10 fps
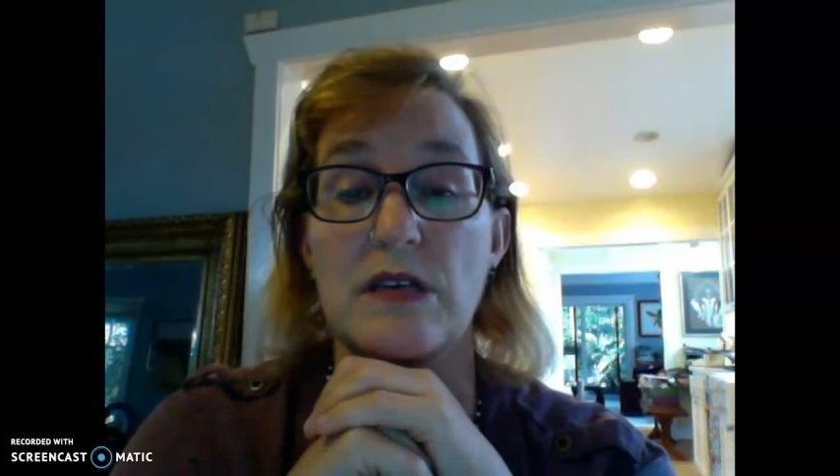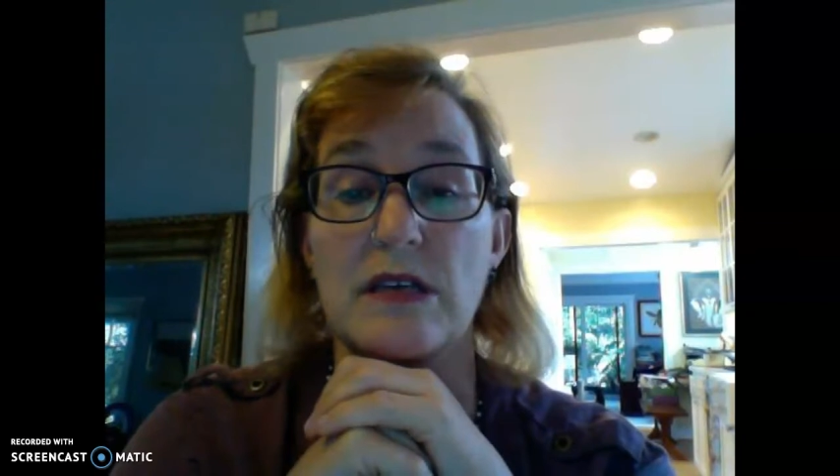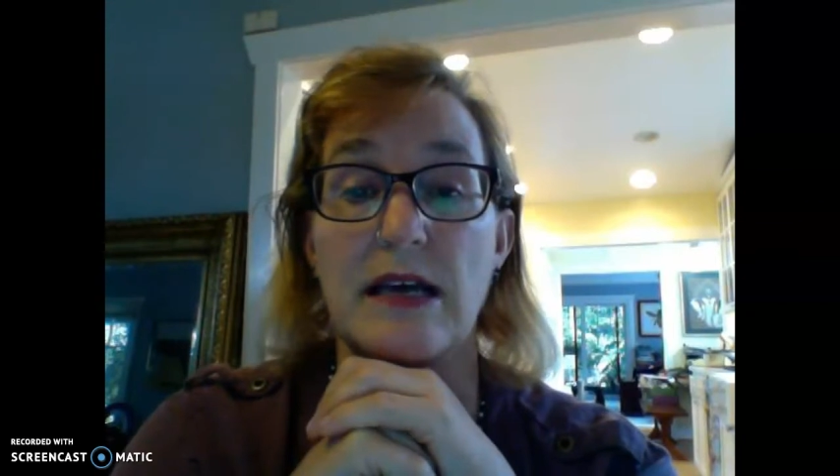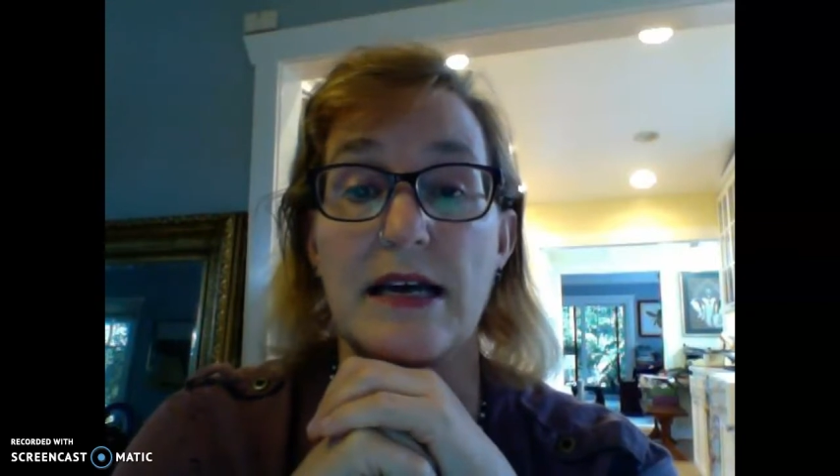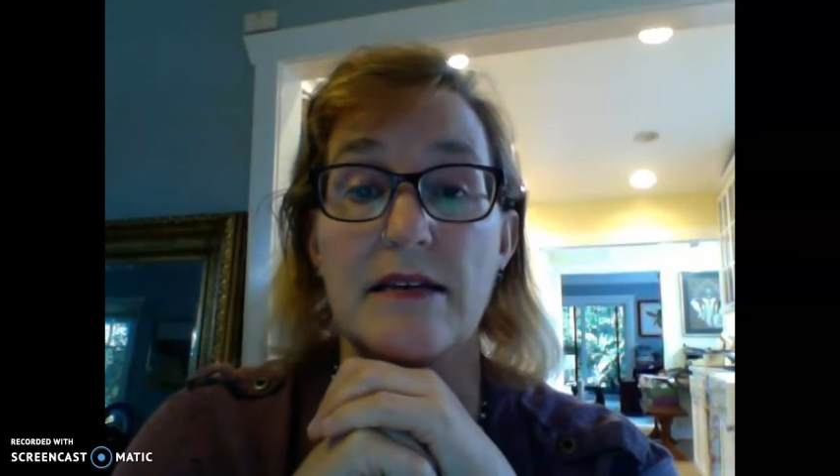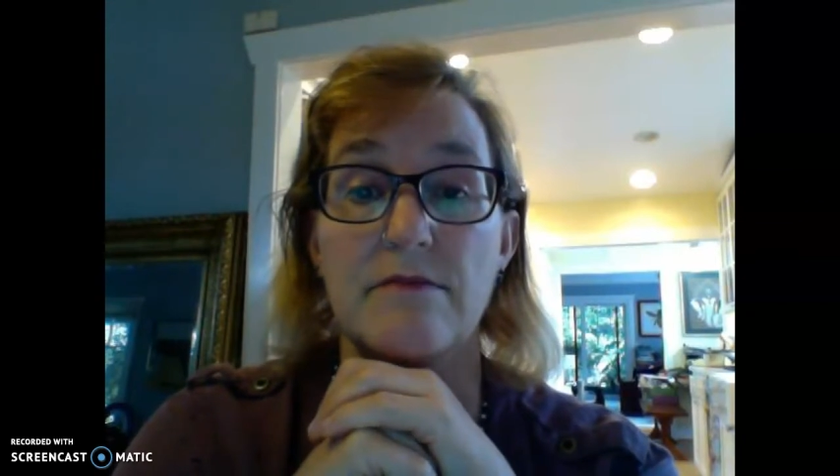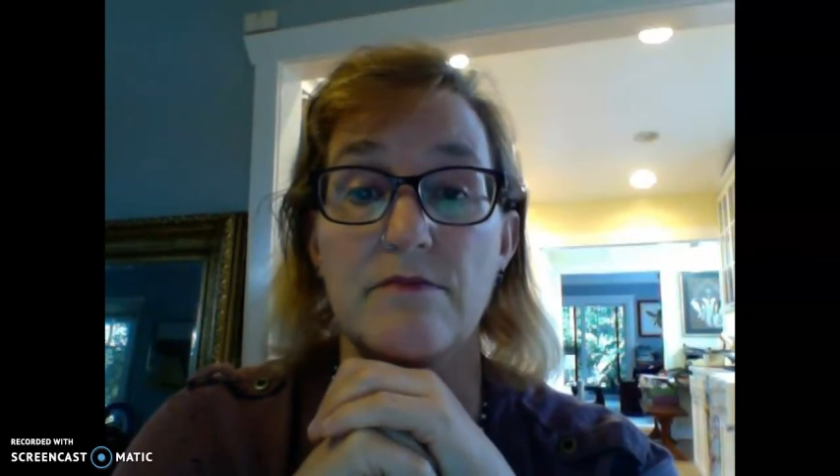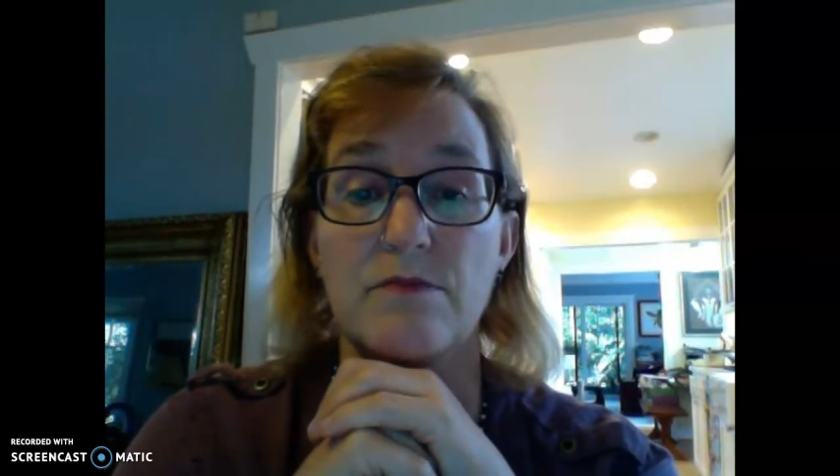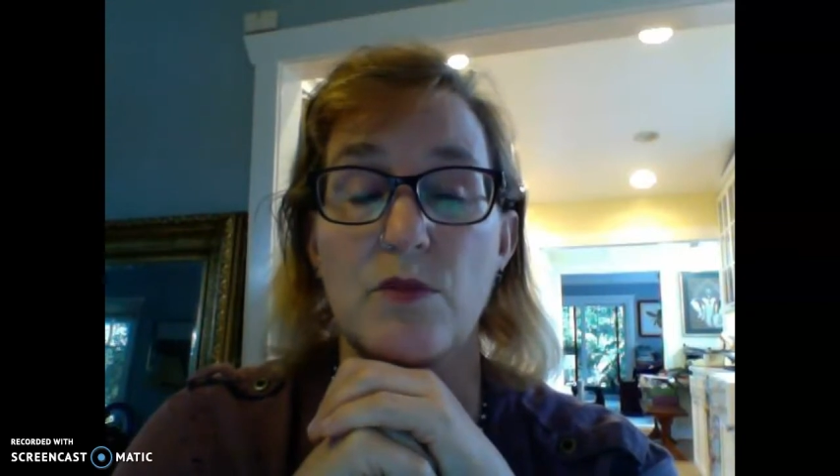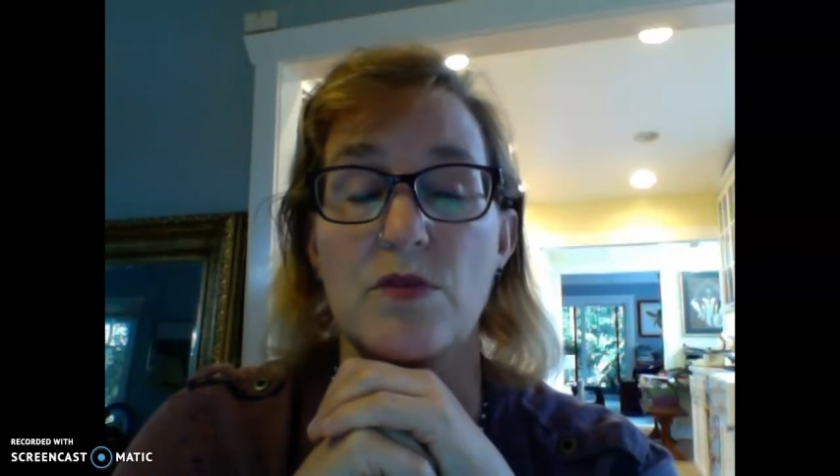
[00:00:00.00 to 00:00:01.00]
online.
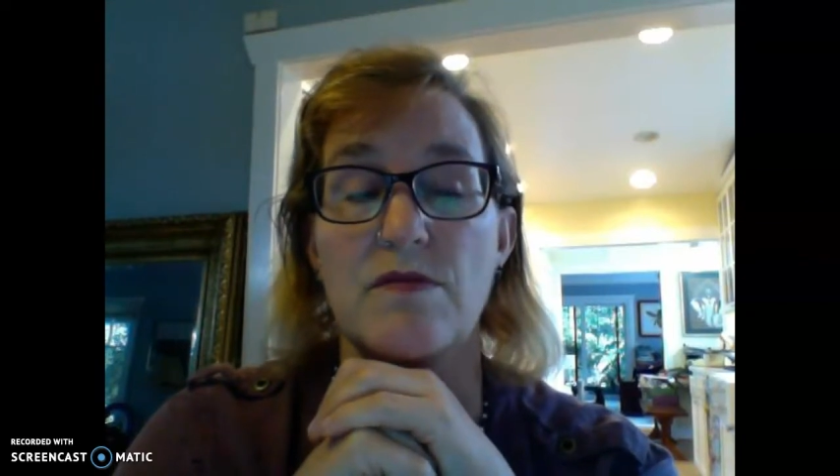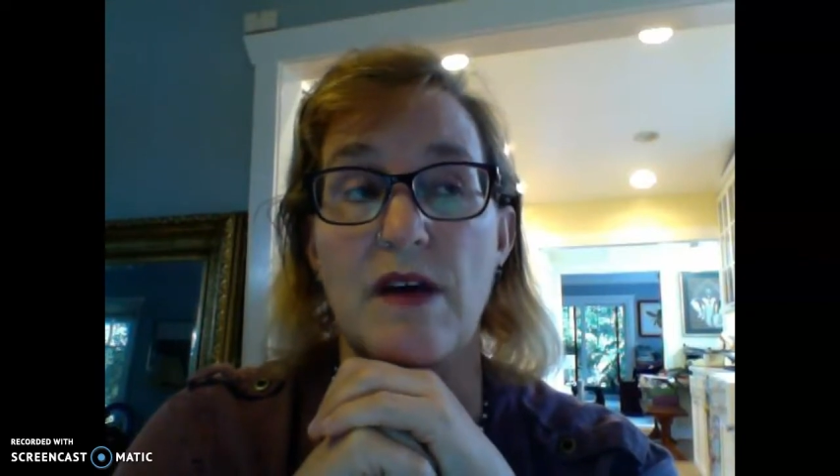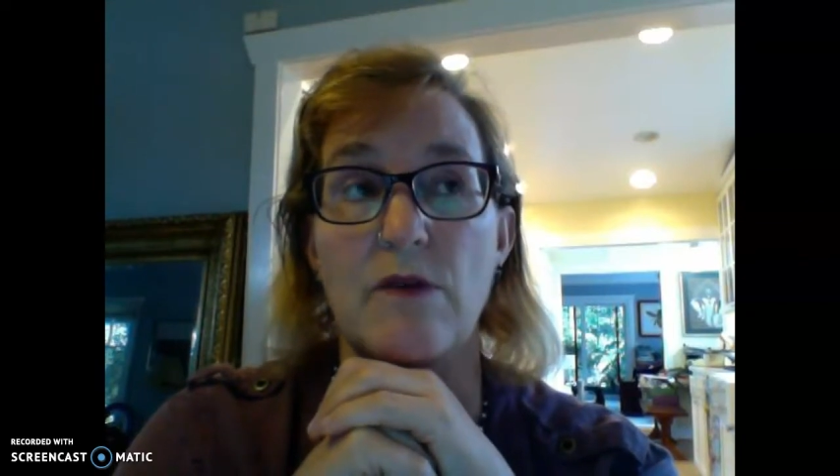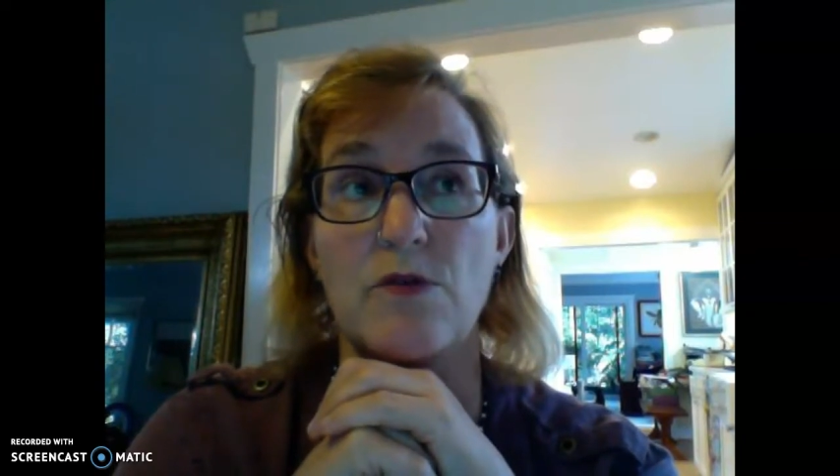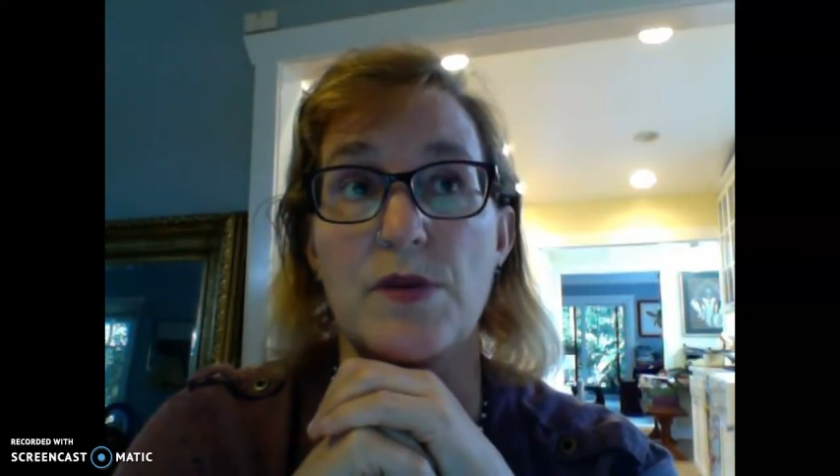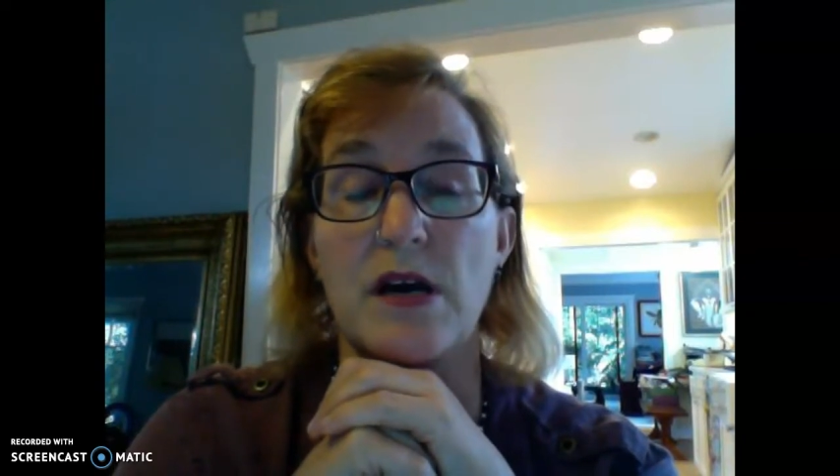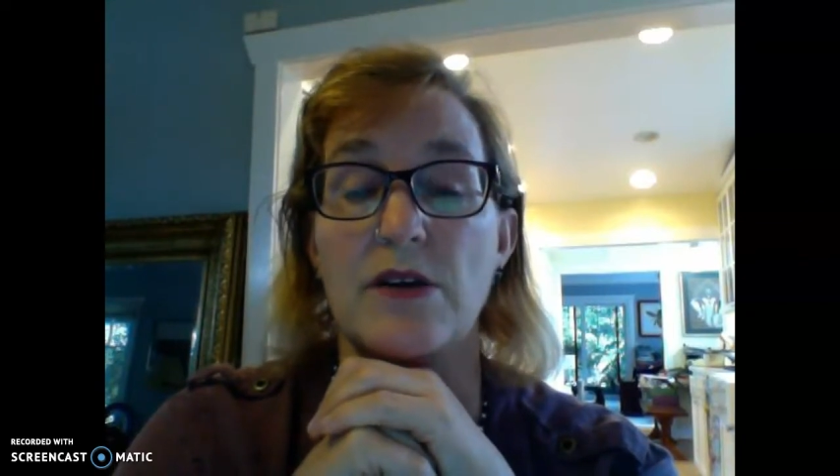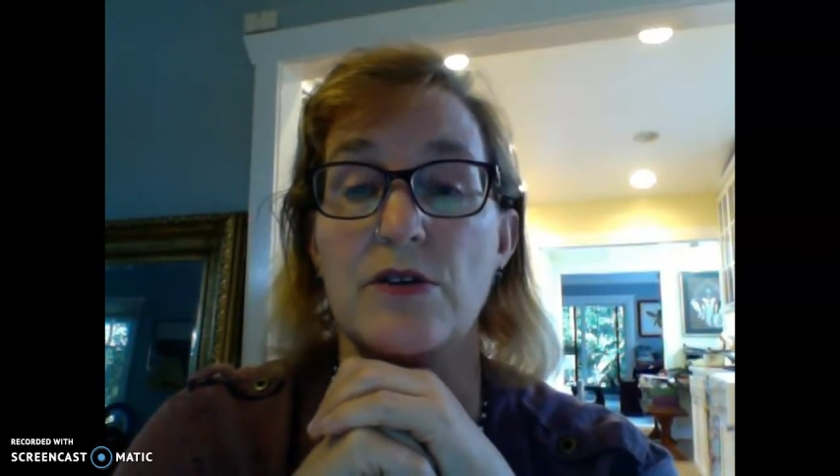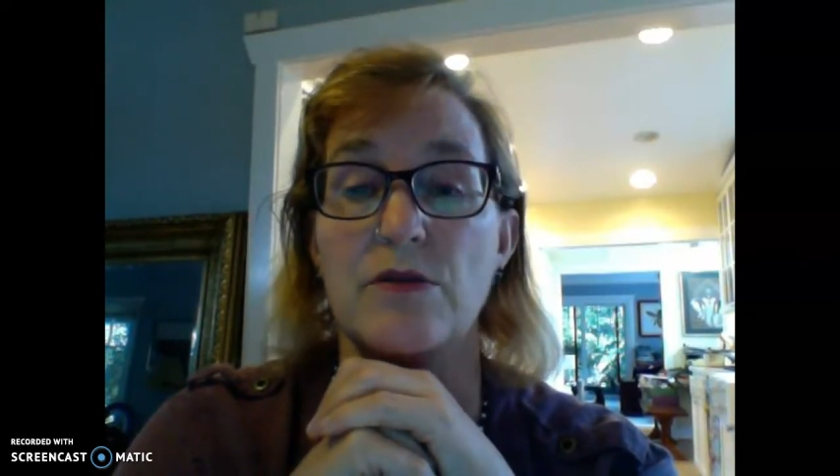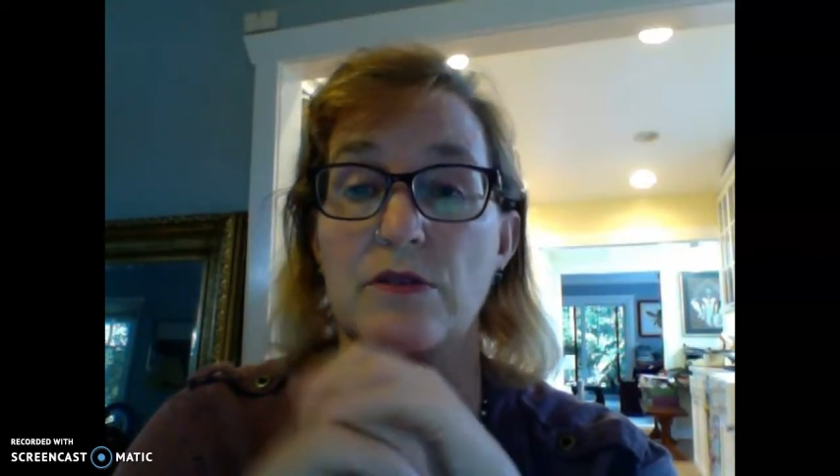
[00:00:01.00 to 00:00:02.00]
Most of that would be on.